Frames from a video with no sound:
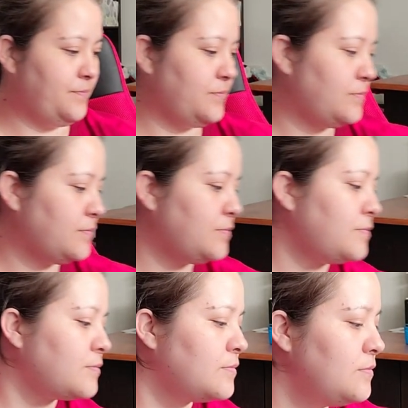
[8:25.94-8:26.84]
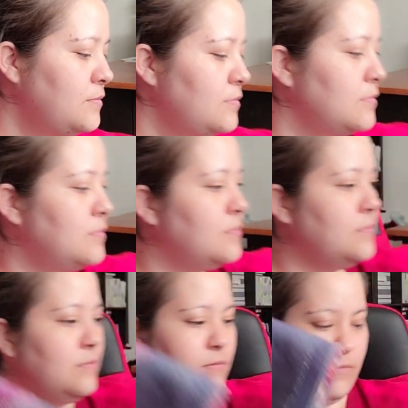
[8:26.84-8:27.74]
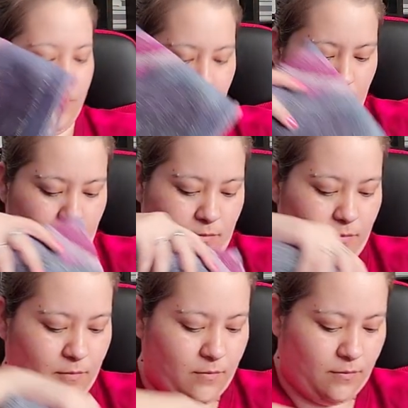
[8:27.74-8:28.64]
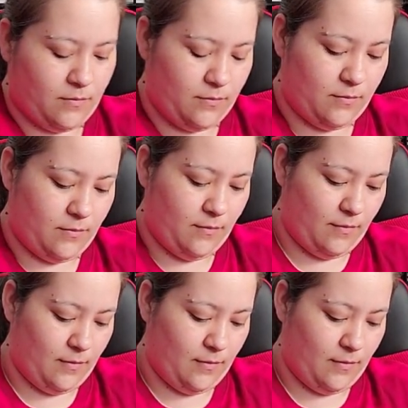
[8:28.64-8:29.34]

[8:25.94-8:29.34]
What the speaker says: No one is speaking in this clip.